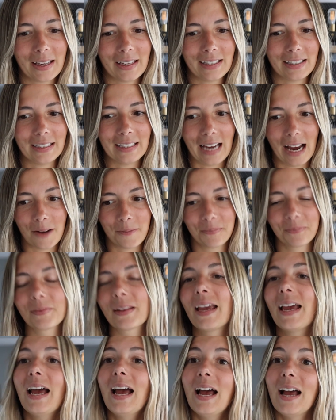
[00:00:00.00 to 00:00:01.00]
Yeah.
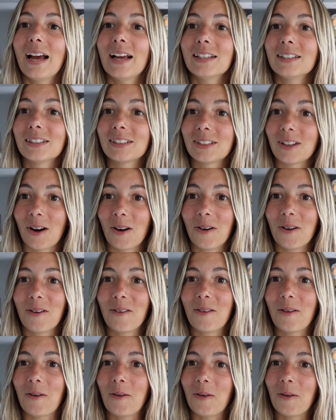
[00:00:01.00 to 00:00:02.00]

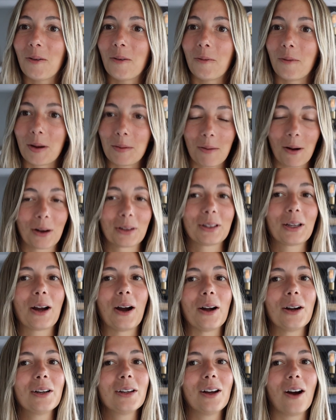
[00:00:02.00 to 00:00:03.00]
So we parked the
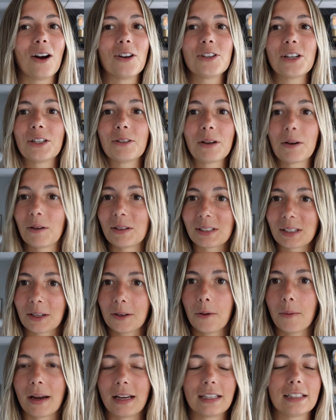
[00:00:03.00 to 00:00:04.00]
car. Andre knew he wasn't
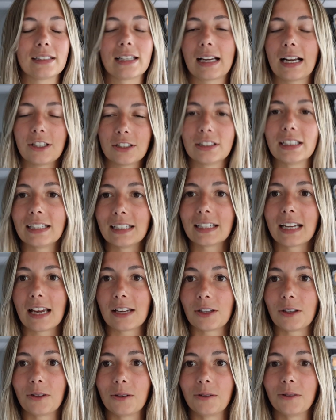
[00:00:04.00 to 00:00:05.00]
going to win. He's like, I just need to
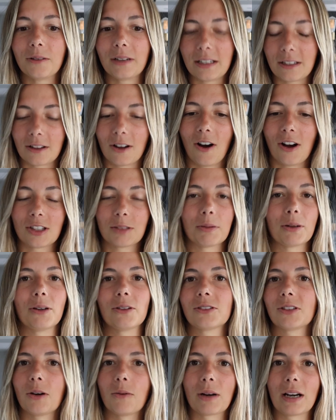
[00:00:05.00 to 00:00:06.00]
get you into the hospital.
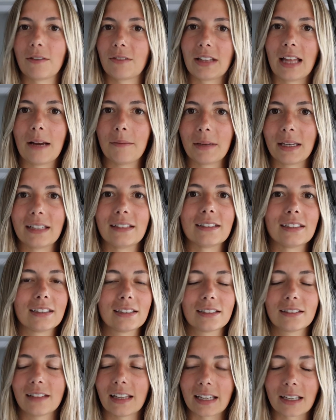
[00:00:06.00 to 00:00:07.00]
So whatever that
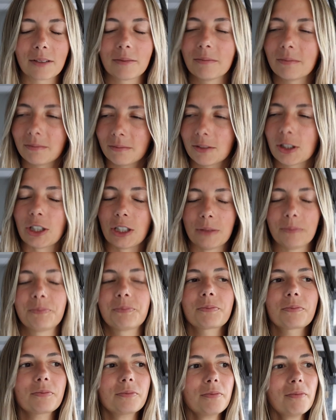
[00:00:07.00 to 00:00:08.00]
means, like, sure.
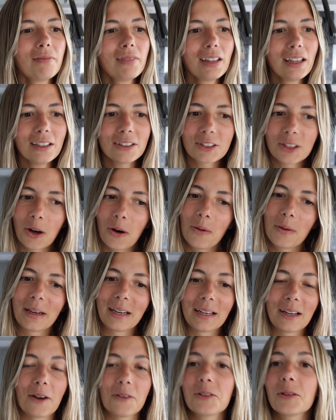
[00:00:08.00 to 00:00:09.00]
So
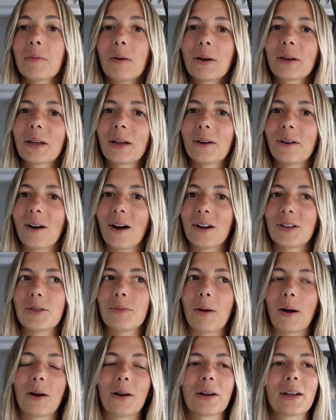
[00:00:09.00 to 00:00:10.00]
we go to the parking garage,
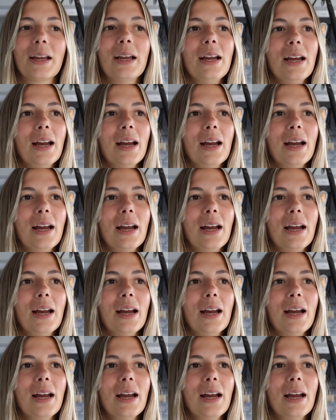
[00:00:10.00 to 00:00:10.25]
park,